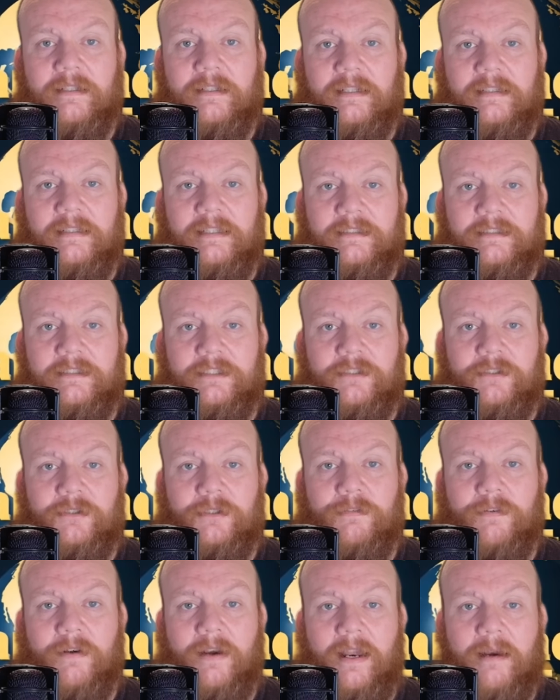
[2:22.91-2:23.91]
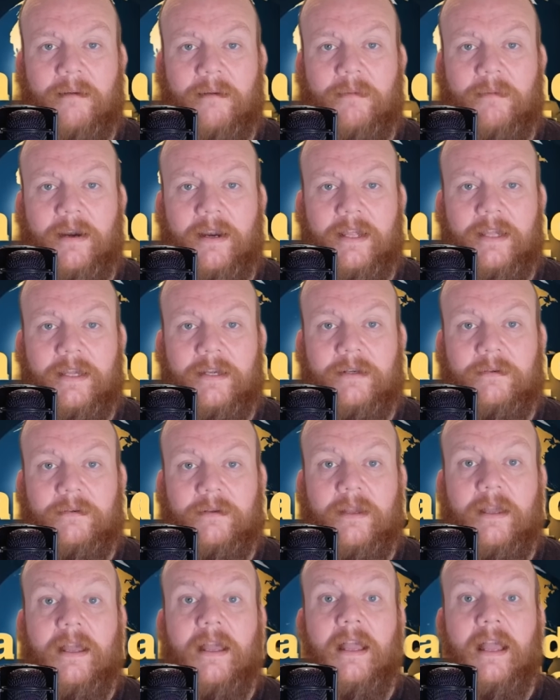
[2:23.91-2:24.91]
And this is true for ham radio
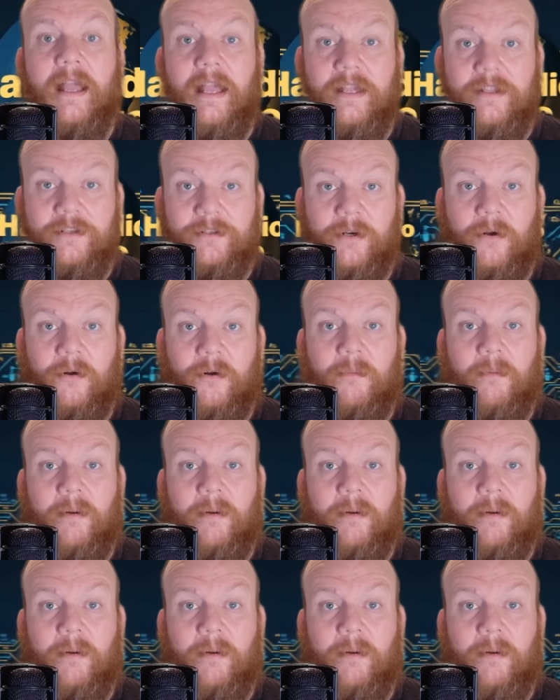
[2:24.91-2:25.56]
and your home